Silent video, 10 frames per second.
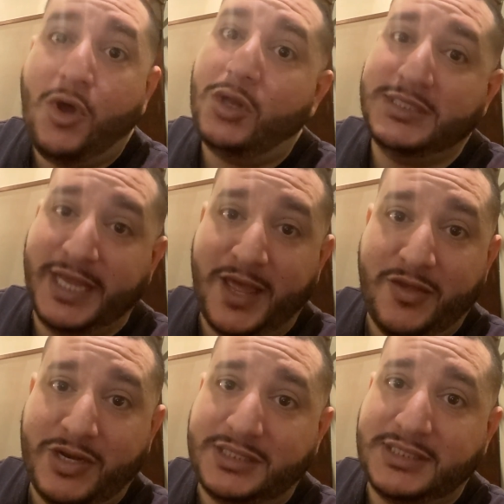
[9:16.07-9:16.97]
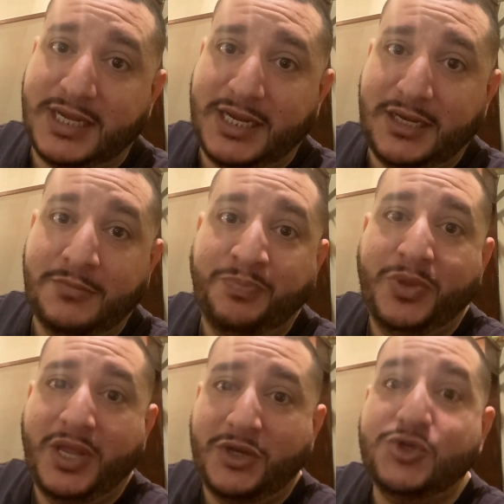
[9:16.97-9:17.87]
all together inside
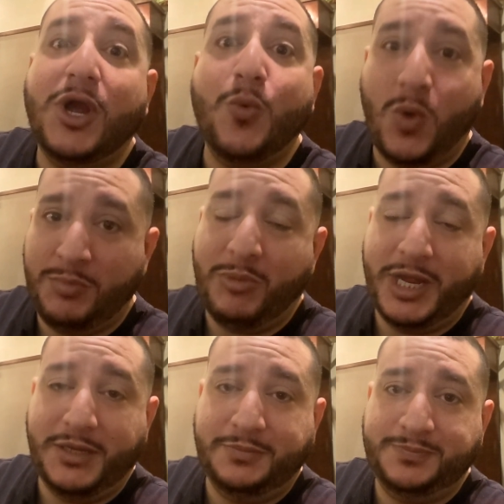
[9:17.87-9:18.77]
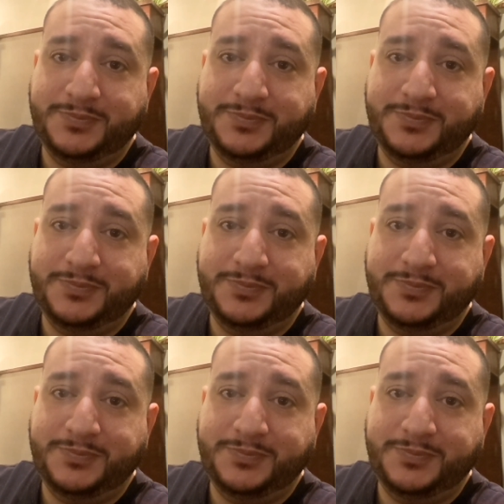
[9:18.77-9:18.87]
and try one bite.